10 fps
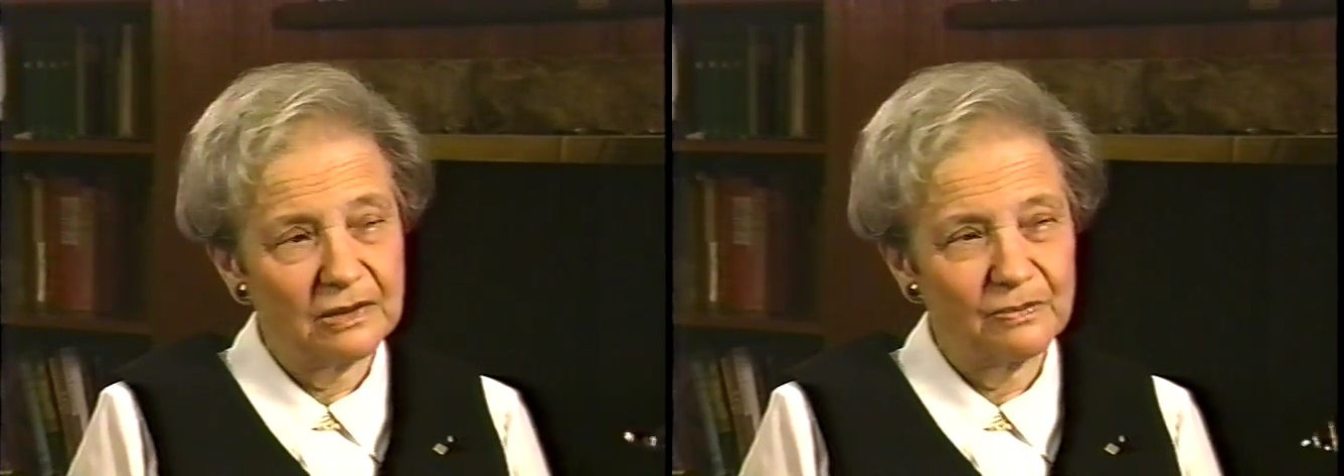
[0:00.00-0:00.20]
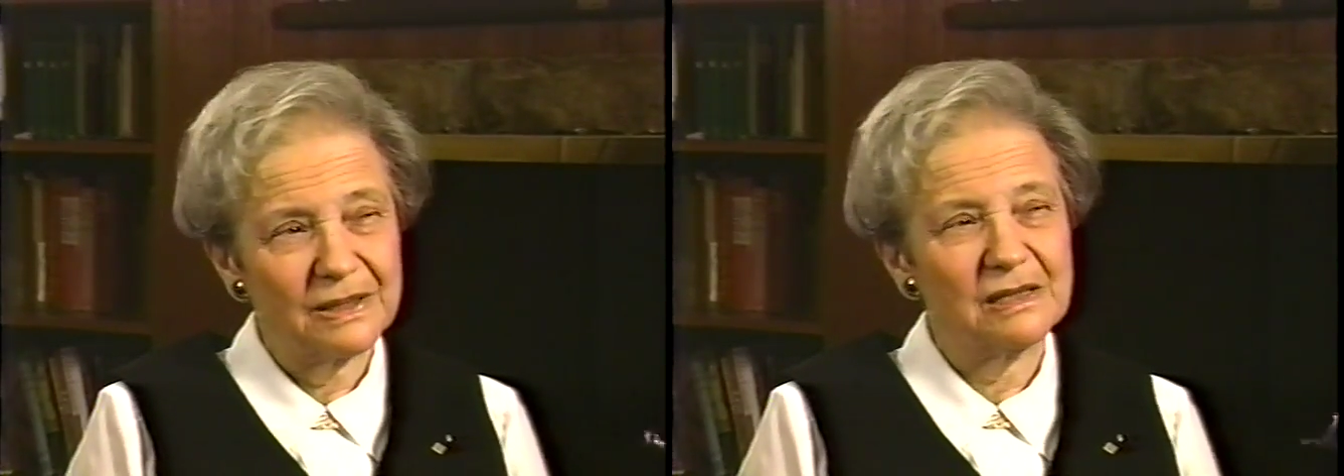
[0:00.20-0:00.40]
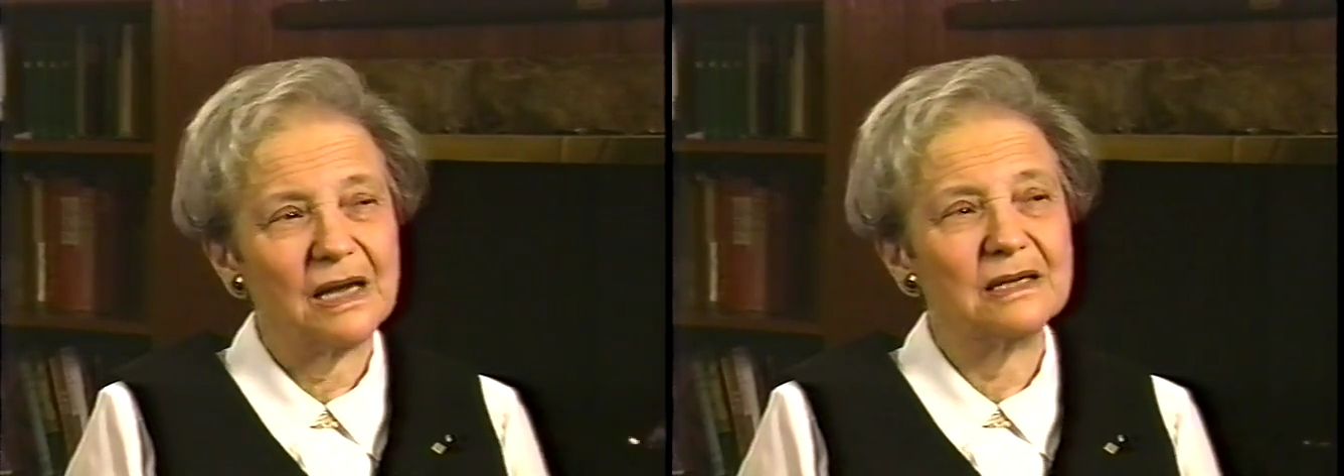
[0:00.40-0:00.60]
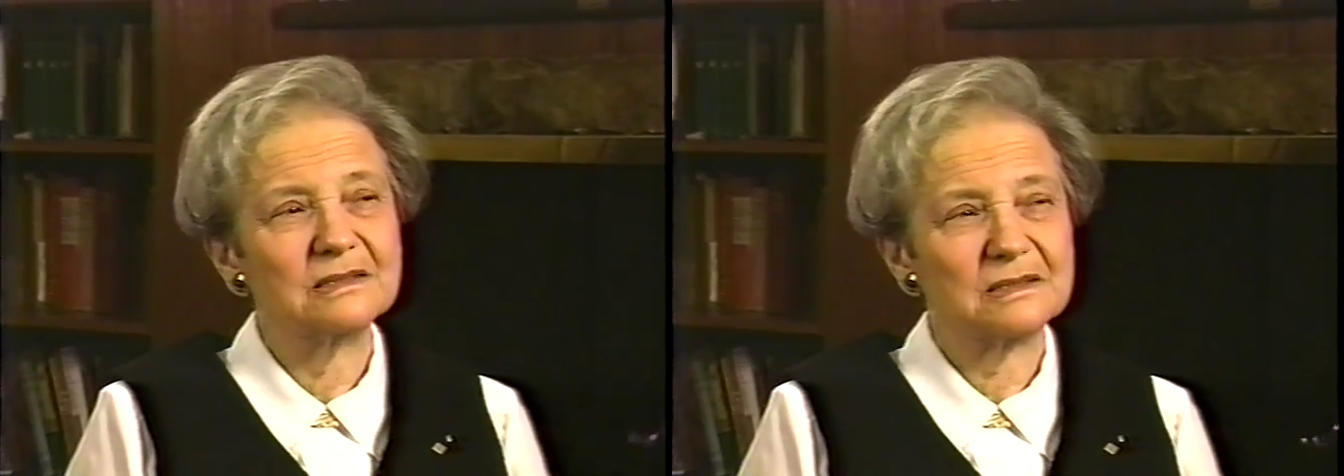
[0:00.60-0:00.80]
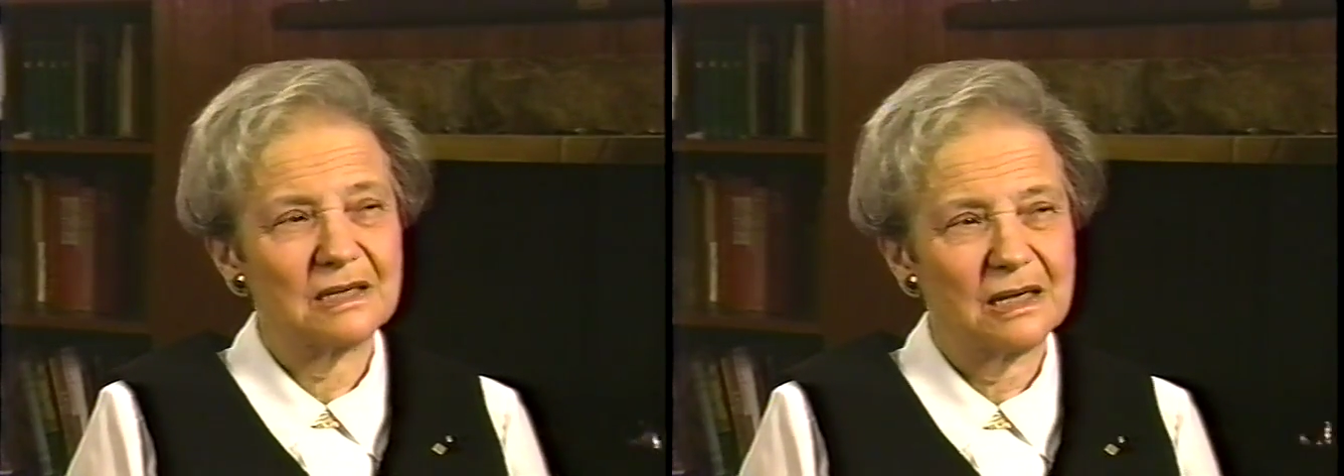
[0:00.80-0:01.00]
Well, I
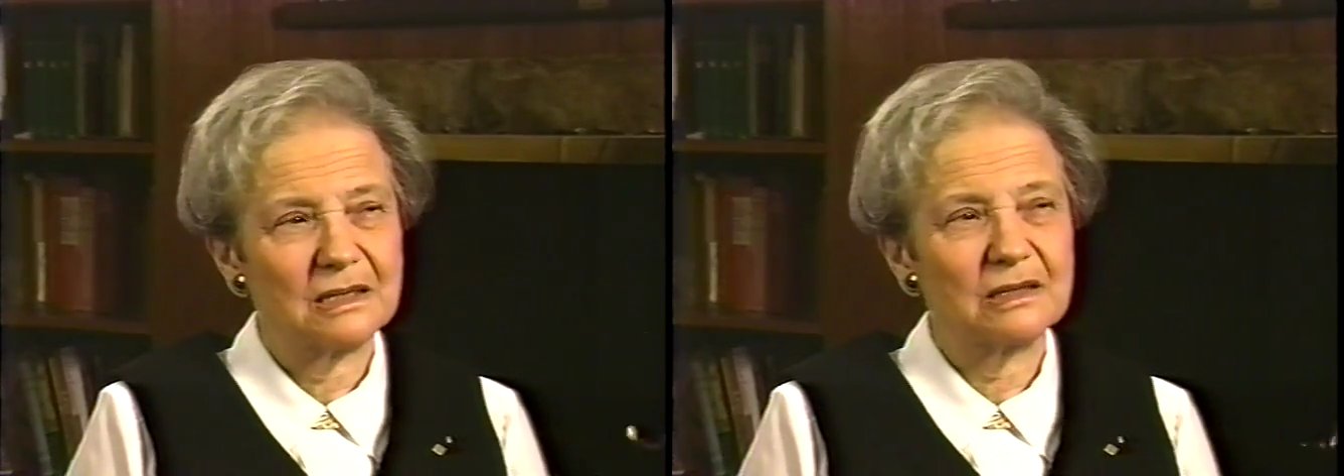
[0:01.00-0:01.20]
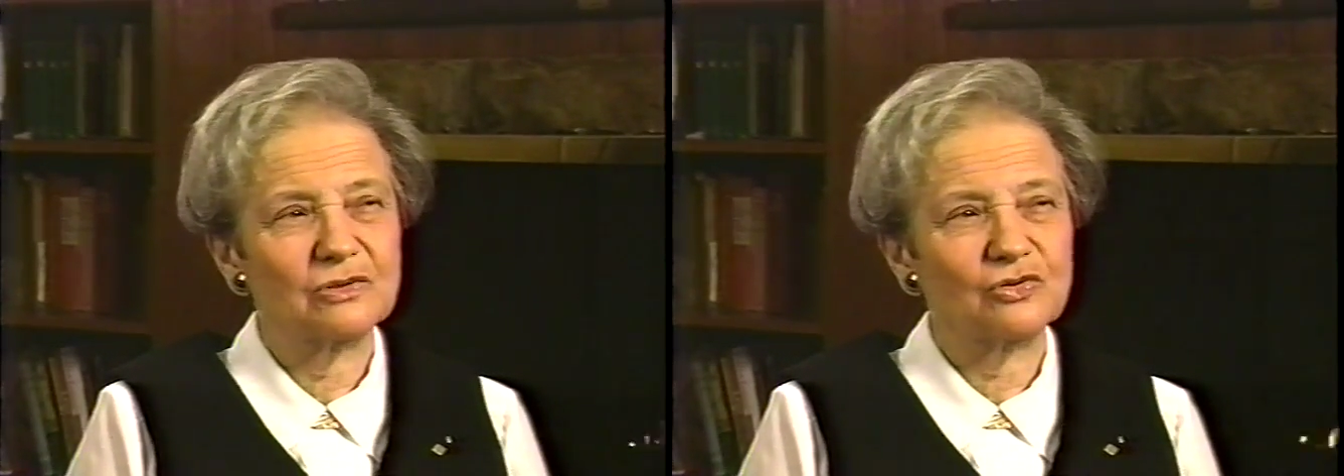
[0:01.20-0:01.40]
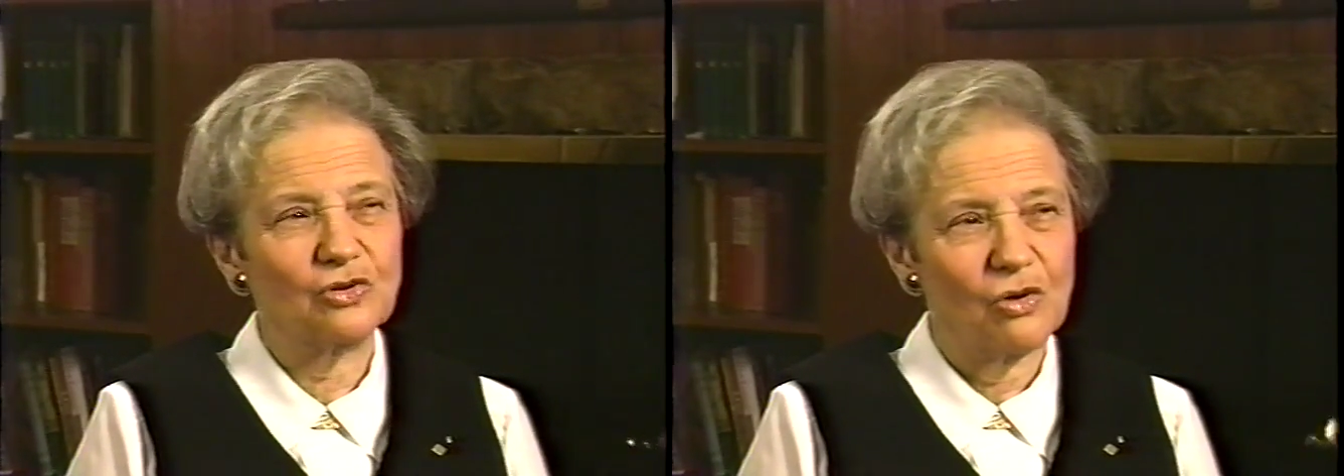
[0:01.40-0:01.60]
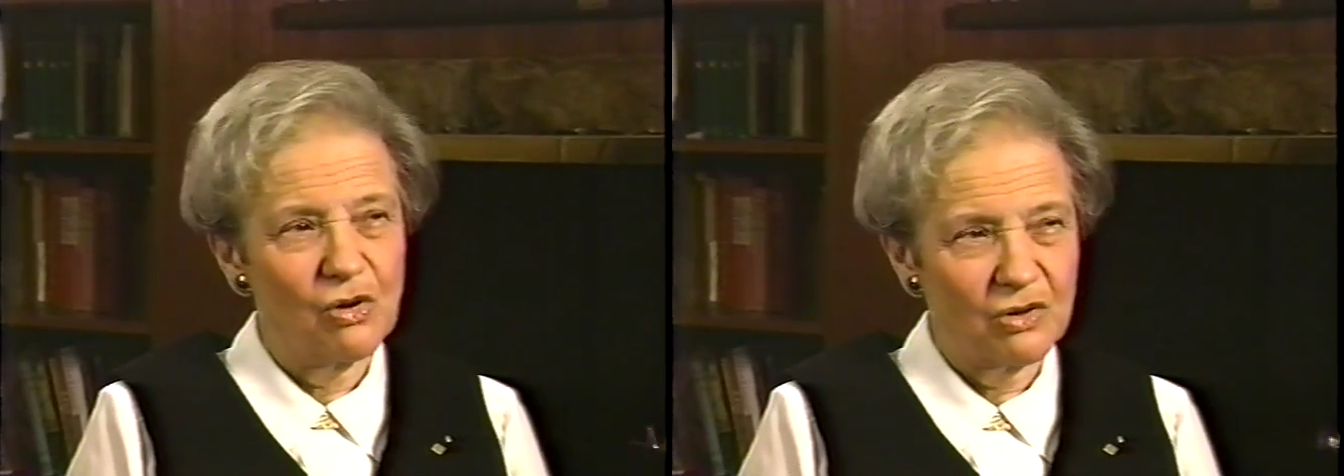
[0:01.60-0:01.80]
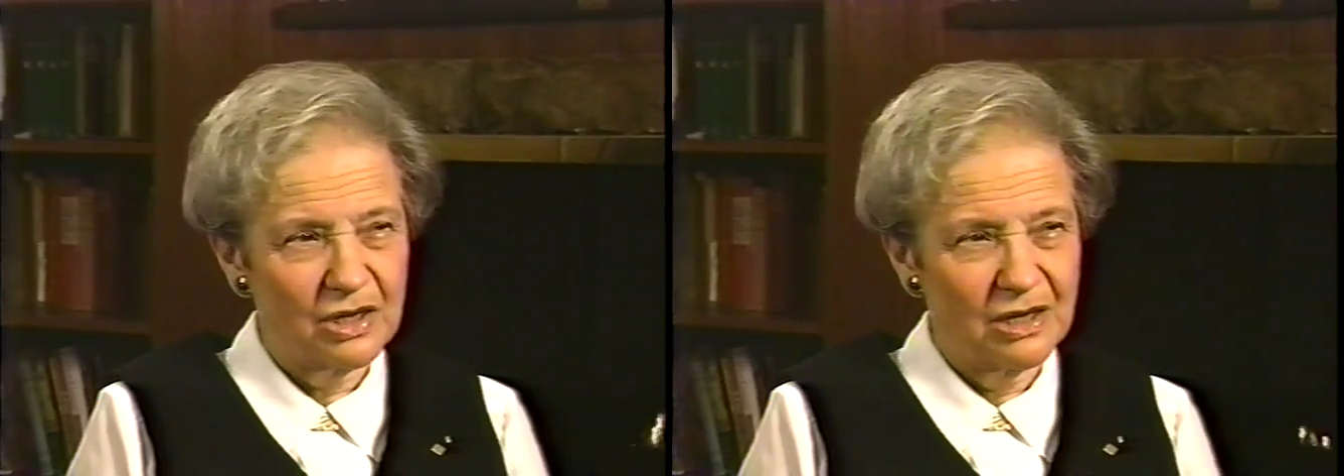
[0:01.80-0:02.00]
started
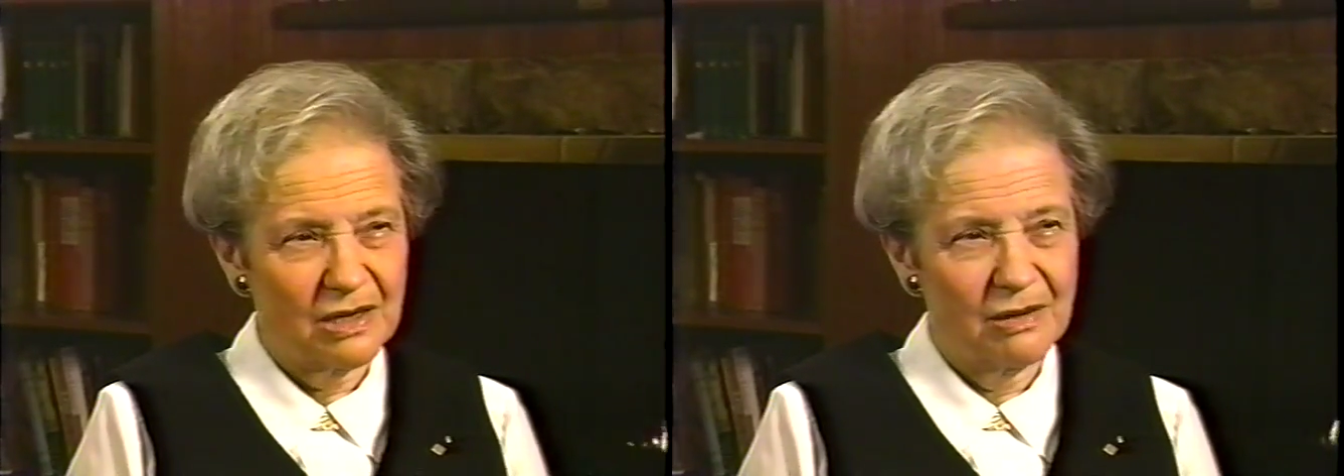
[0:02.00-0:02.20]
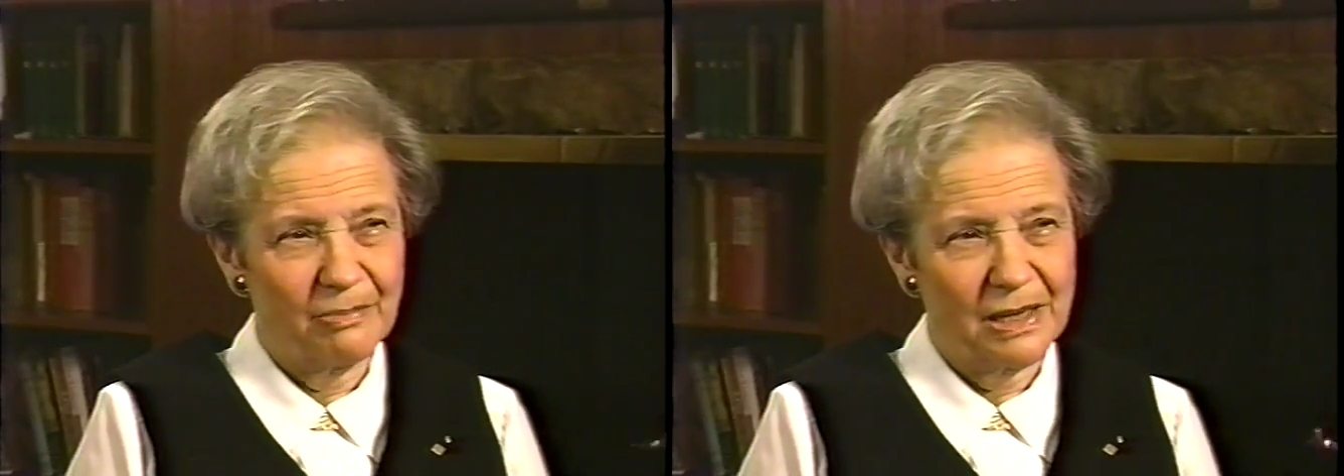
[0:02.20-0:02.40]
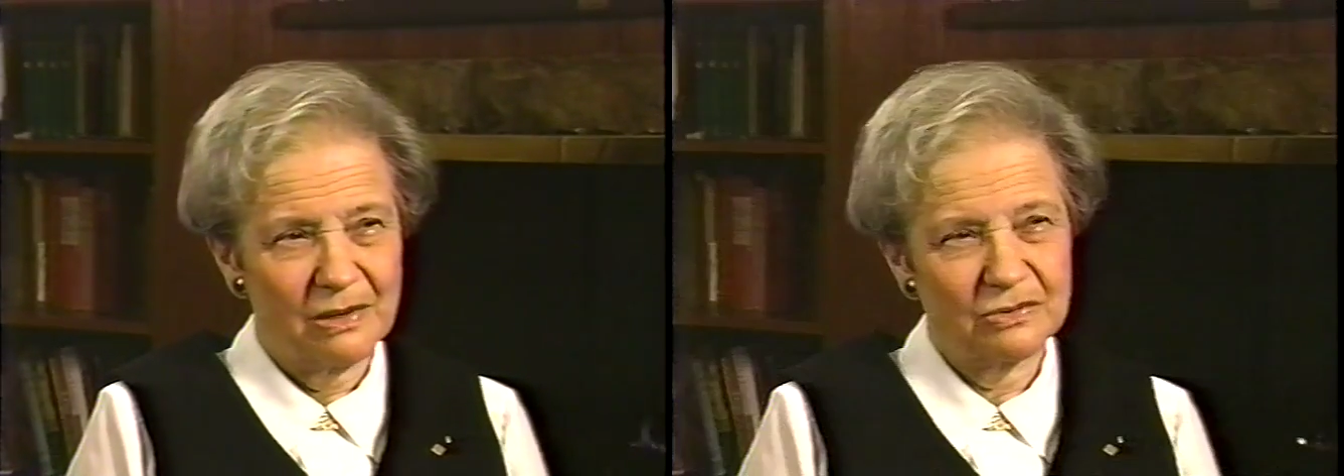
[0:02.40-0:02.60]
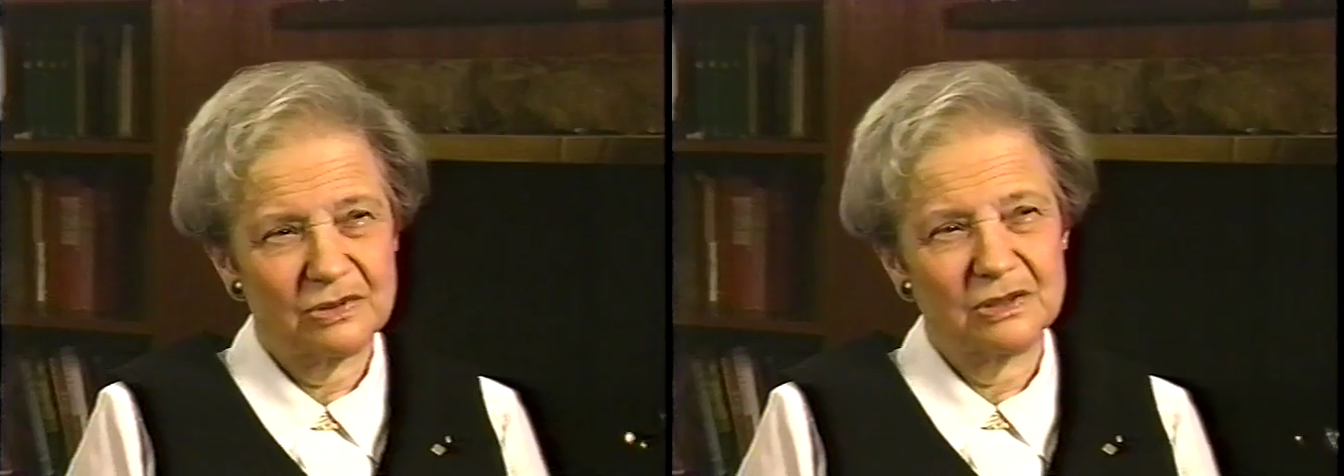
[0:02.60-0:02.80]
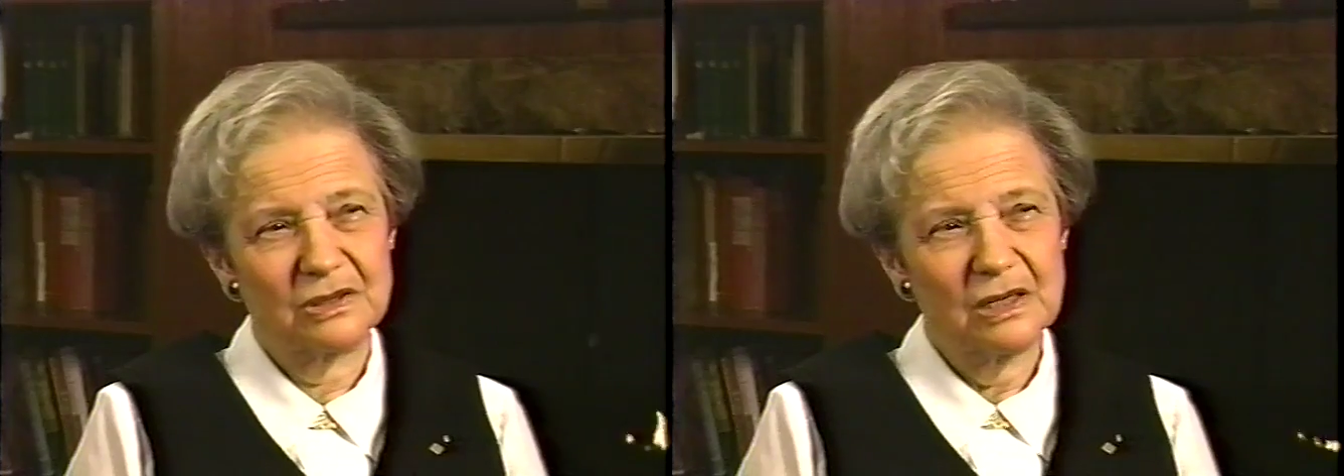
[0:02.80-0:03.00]
talking about it.